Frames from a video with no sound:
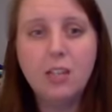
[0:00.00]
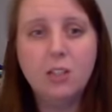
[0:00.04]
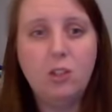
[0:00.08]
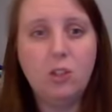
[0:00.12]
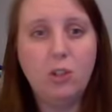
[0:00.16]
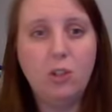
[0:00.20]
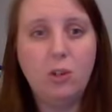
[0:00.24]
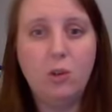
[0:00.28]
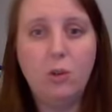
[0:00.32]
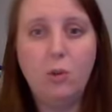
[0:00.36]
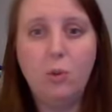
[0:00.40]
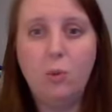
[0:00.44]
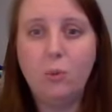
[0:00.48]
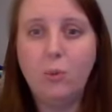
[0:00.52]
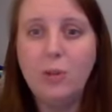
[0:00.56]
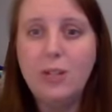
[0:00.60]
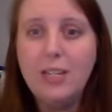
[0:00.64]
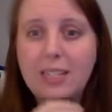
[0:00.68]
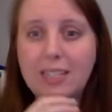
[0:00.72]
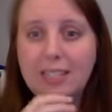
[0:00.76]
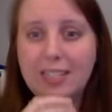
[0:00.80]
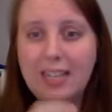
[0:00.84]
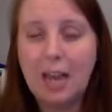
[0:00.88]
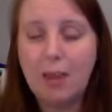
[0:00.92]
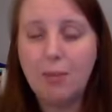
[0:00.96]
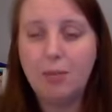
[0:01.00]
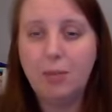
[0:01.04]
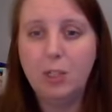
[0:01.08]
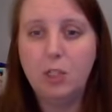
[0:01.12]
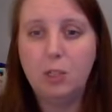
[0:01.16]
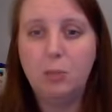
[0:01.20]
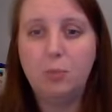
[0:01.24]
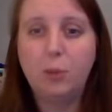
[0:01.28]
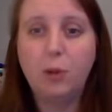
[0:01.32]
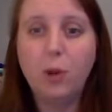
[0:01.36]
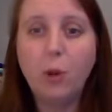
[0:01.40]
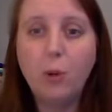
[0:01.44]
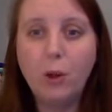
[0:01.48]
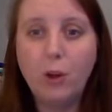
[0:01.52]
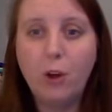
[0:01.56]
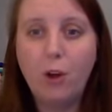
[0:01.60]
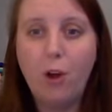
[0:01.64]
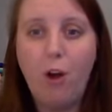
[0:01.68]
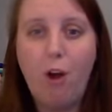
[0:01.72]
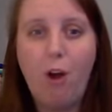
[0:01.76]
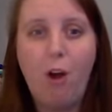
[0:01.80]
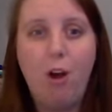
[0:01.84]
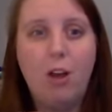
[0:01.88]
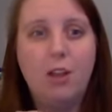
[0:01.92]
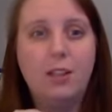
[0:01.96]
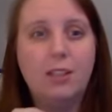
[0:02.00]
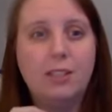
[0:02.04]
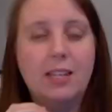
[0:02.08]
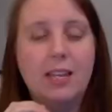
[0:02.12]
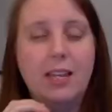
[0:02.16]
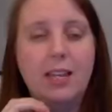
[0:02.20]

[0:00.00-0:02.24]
to reestablish protocols,